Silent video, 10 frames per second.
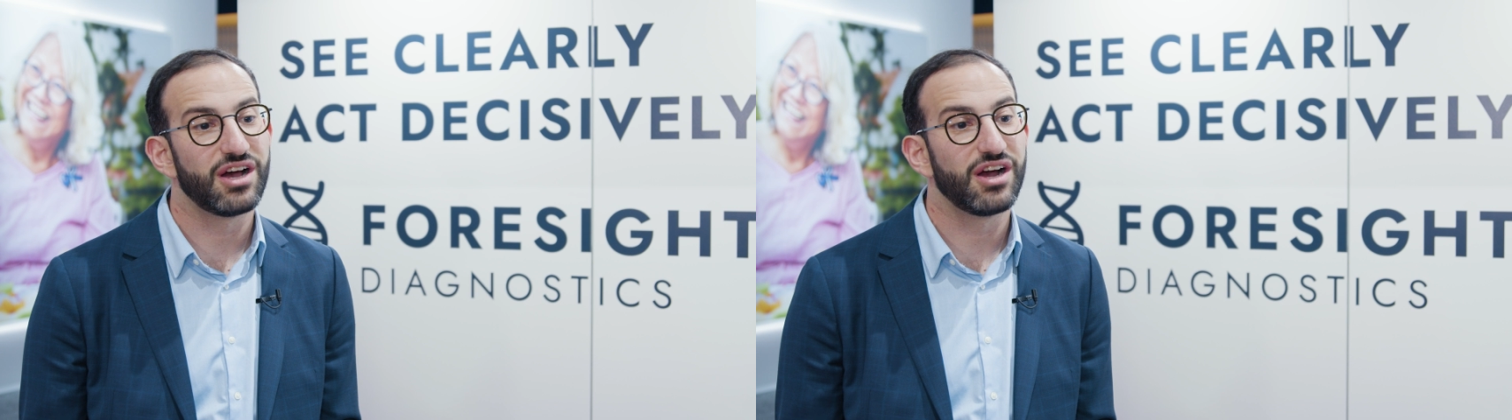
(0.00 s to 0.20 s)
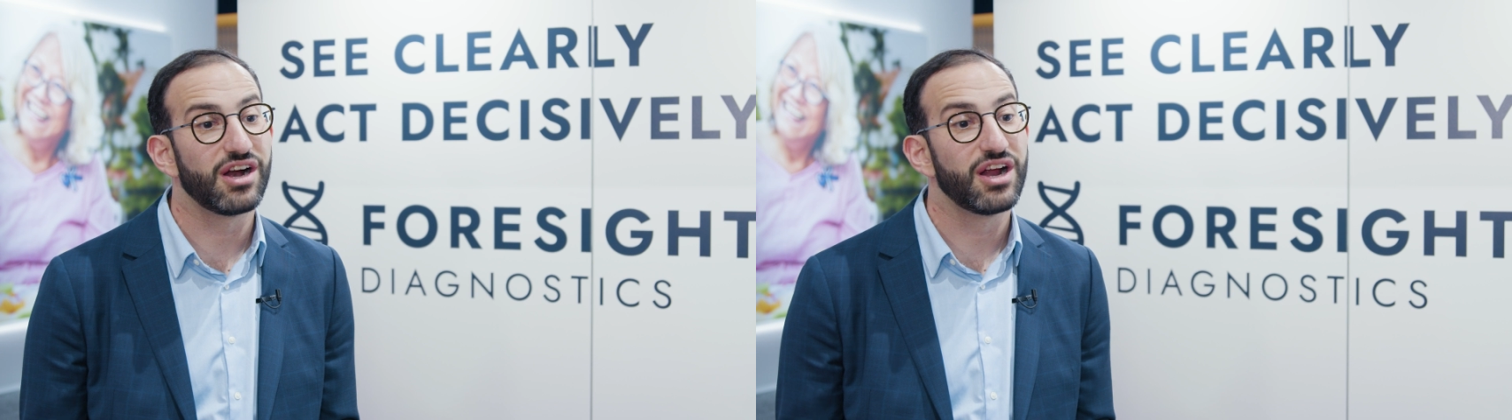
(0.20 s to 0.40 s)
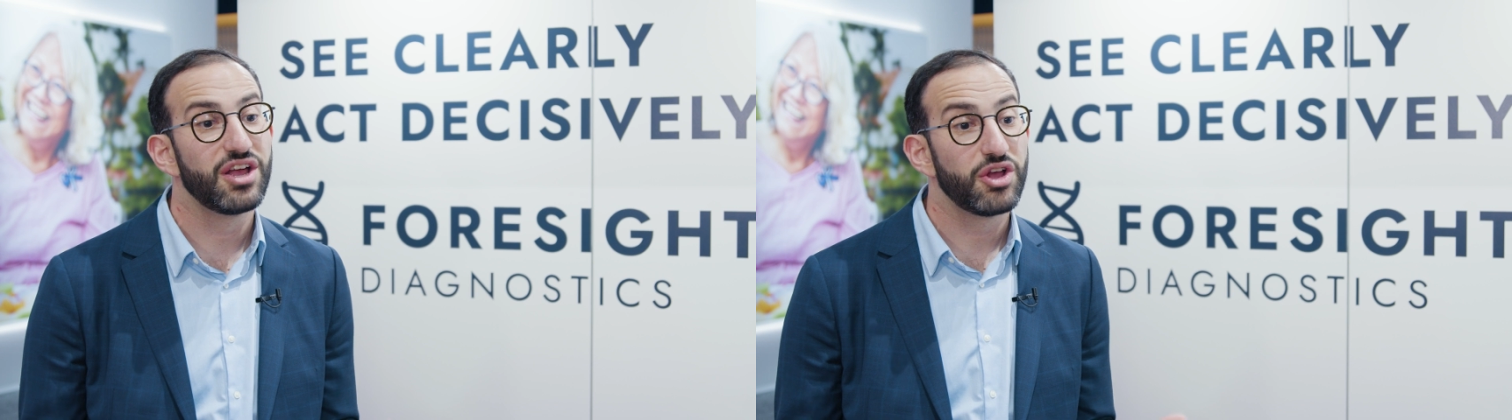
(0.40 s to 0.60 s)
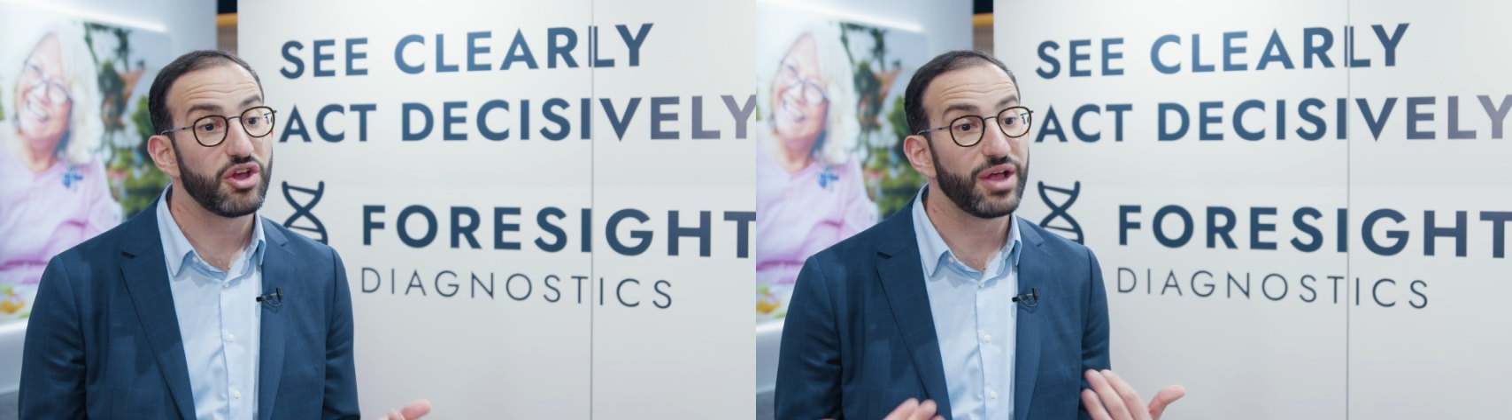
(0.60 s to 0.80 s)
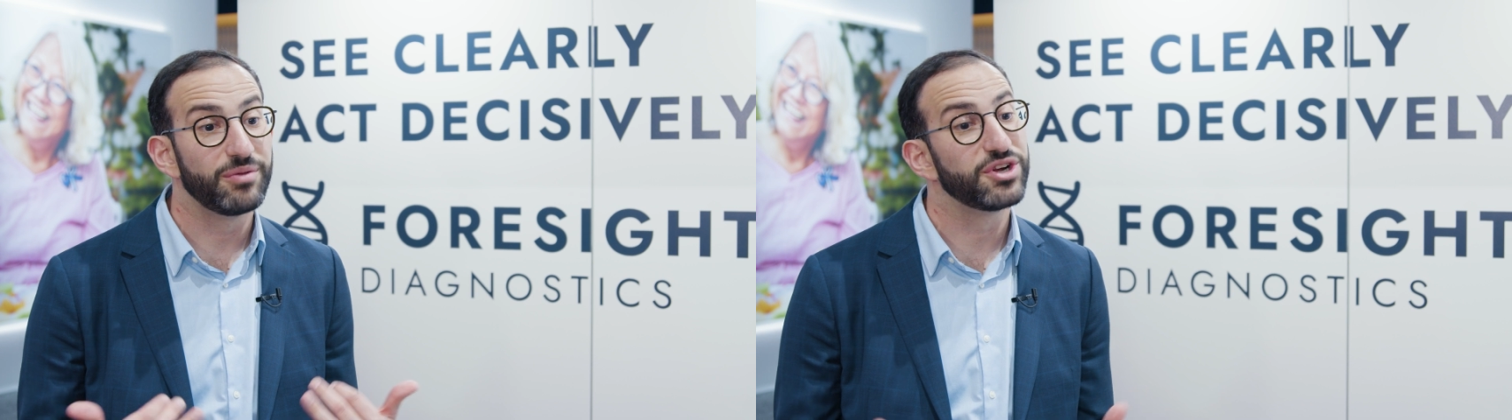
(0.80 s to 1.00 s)
are
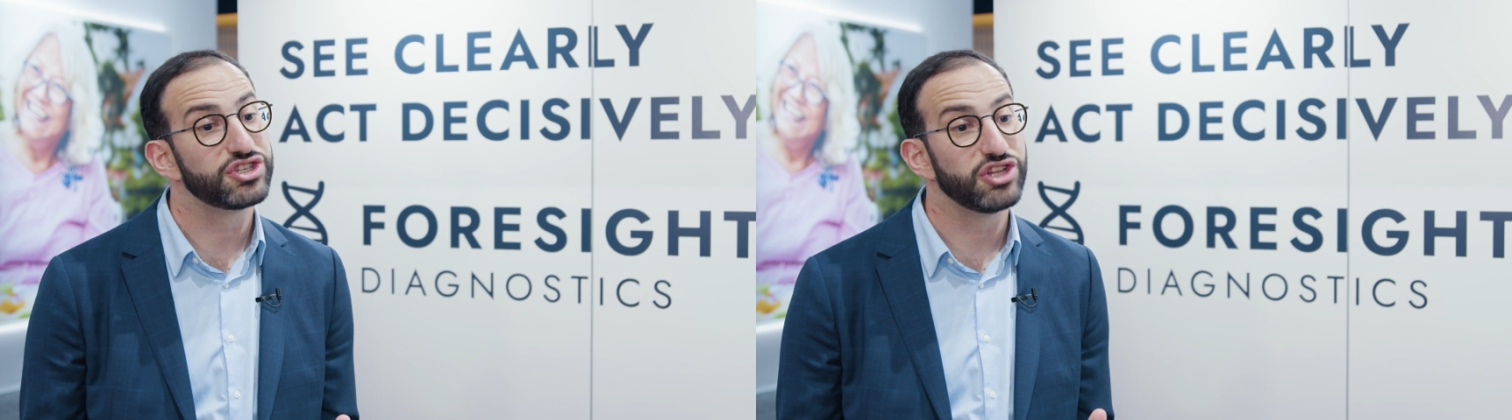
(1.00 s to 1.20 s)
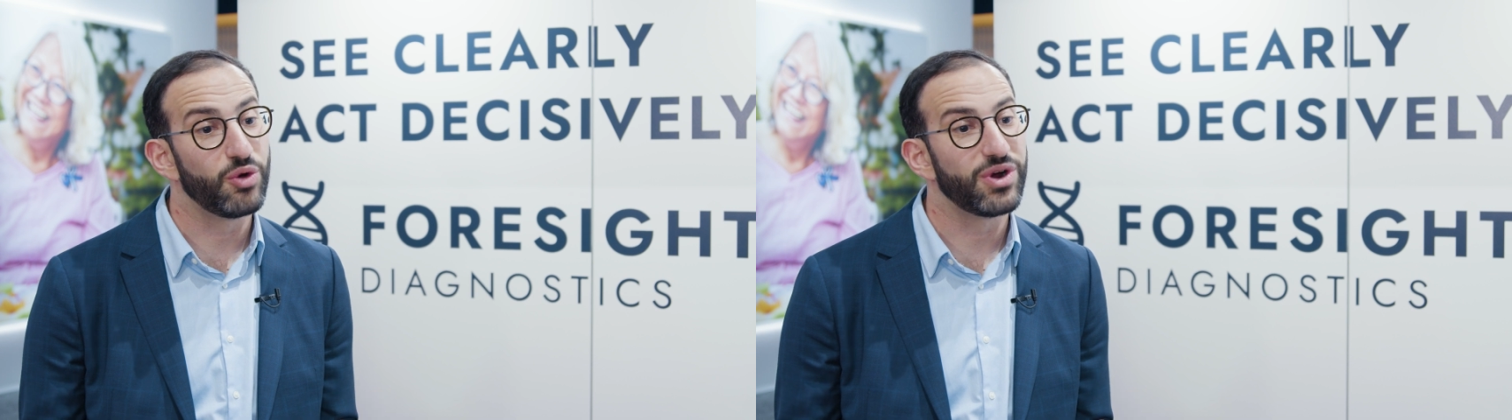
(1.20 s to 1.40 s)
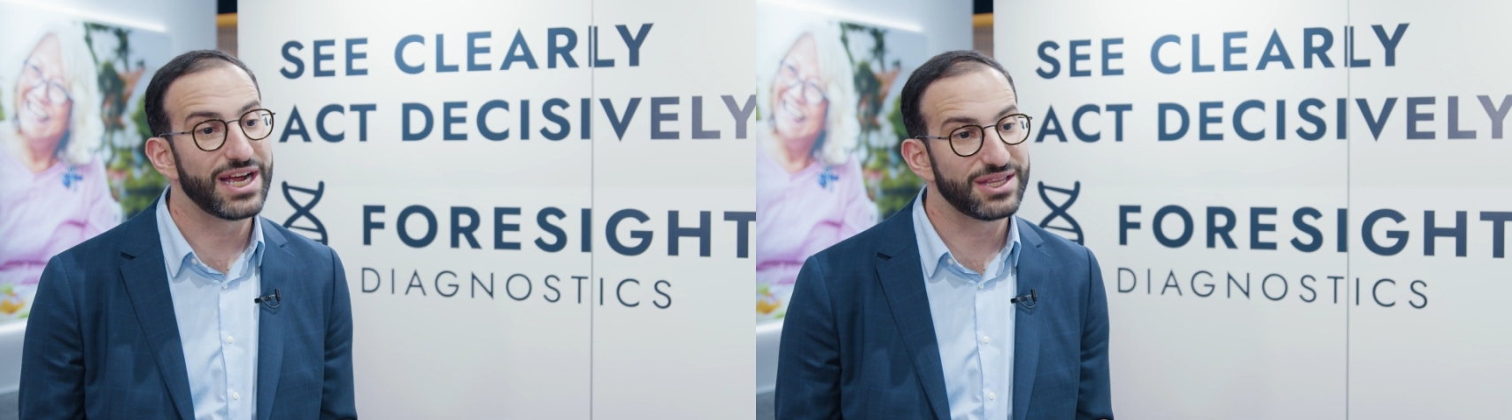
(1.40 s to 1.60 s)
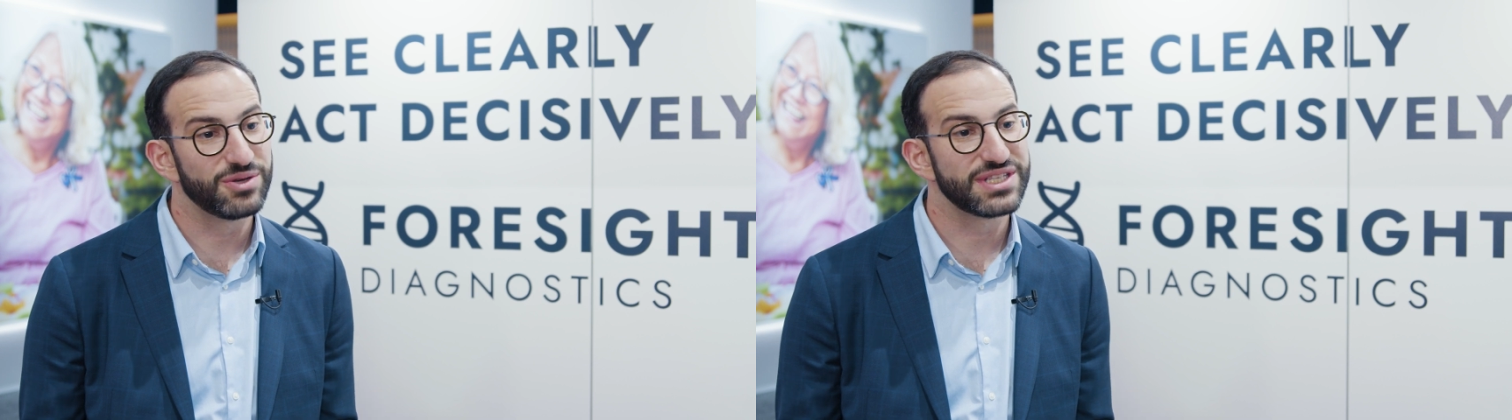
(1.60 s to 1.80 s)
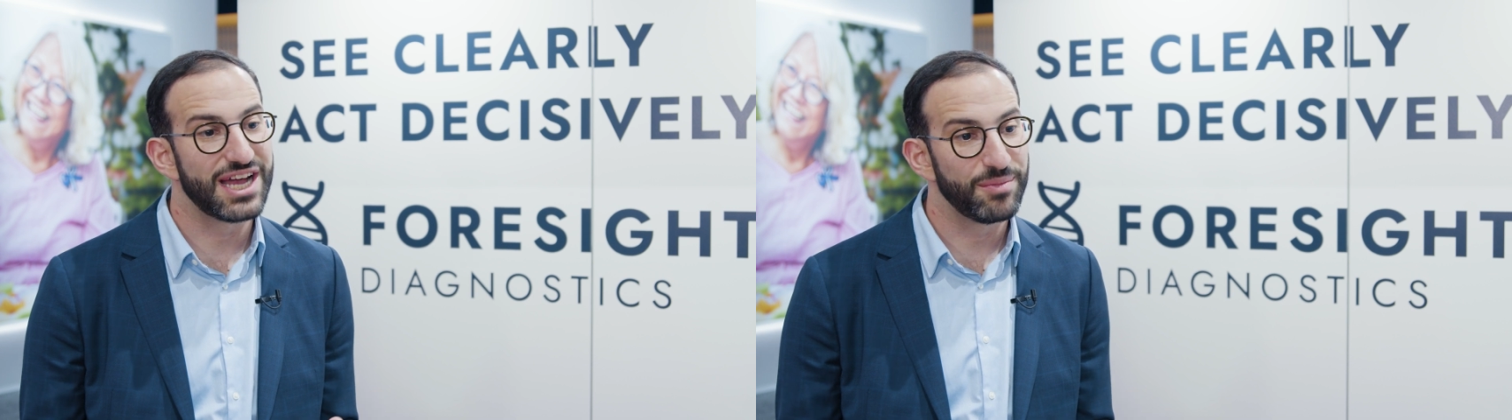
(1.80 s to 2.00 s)
much lower at
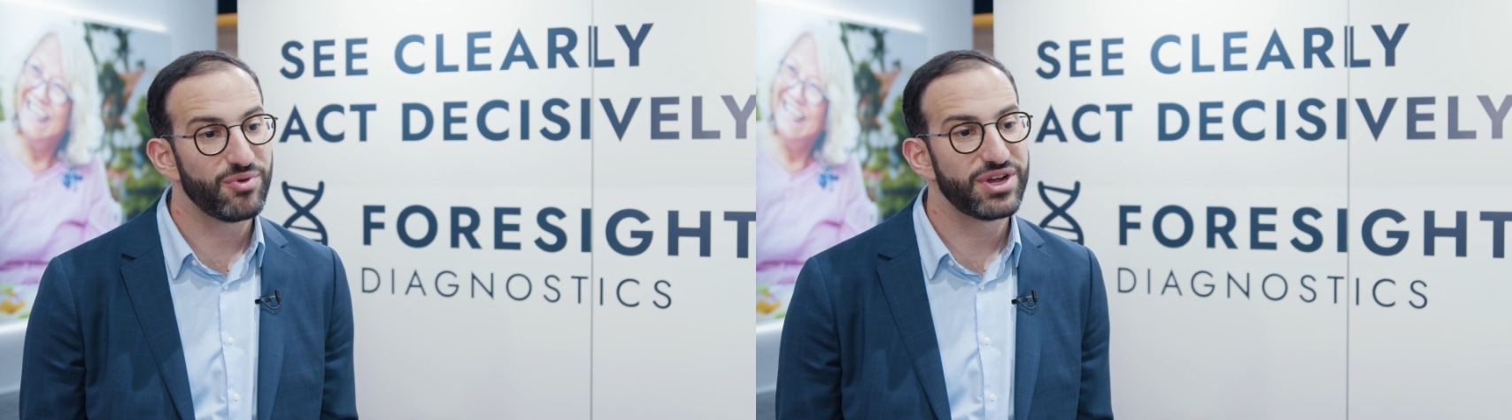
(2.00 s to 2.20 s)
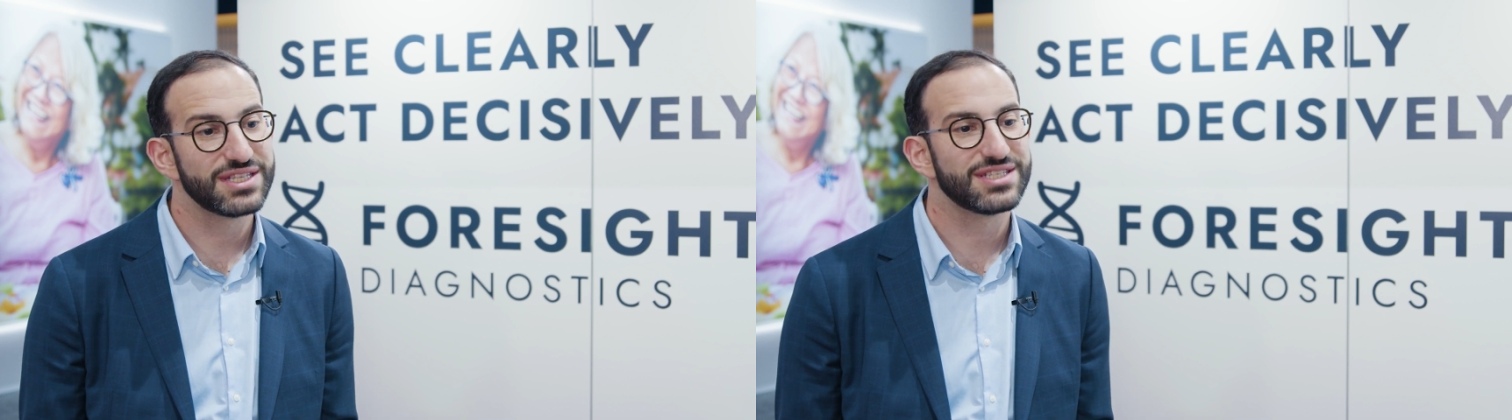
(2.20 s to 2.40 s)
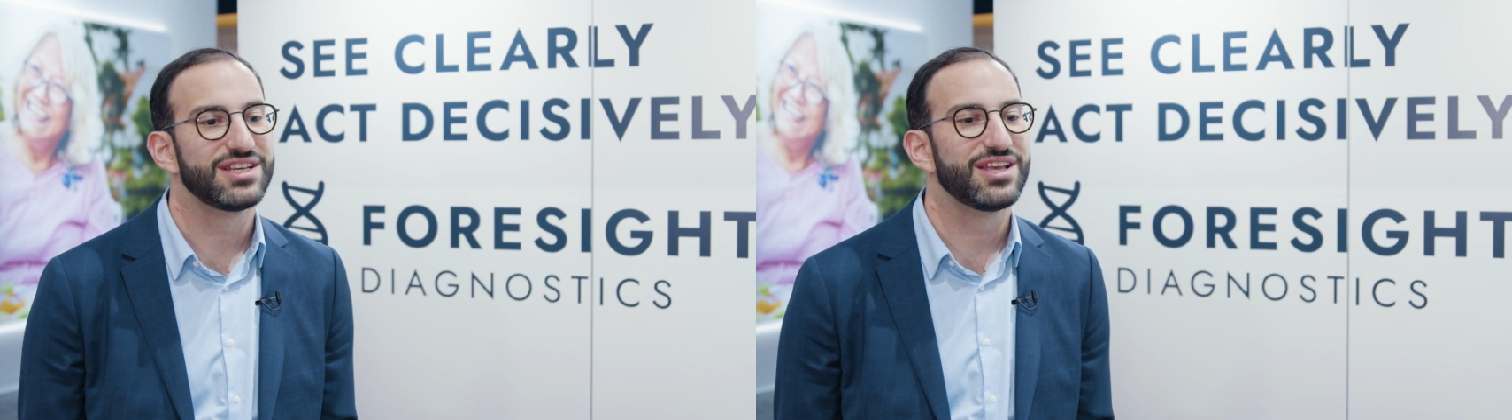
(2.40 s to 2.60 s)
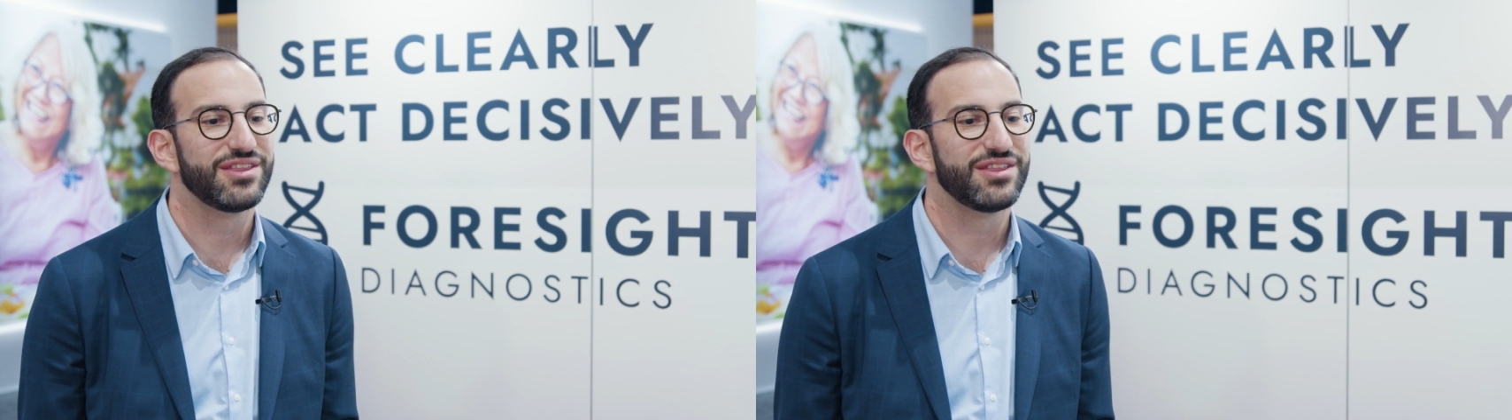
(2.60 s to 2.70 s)
those time points,